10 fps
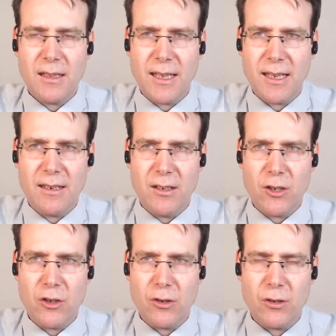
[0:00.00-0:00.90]

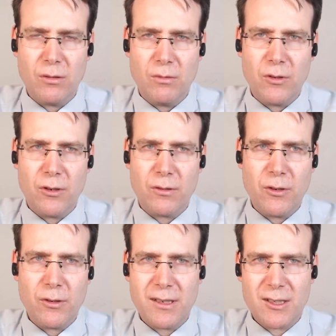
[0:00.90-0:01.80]
then
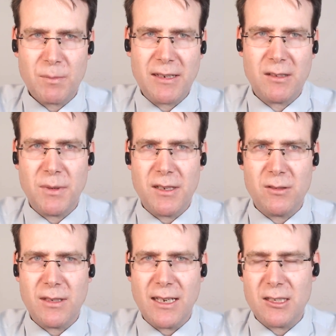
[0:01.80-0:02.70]
you could expect a
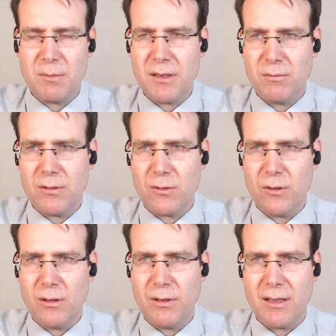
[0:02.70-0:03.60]
benzodiazepine
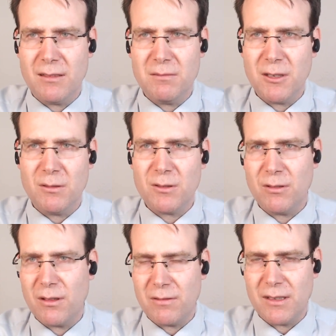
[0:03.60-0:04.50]
withdrawal within
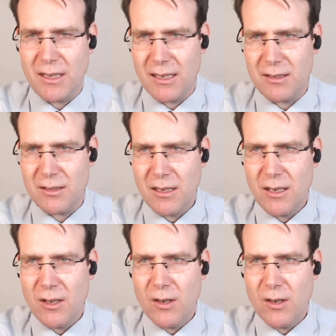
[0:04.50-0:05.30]
2 to 3 days.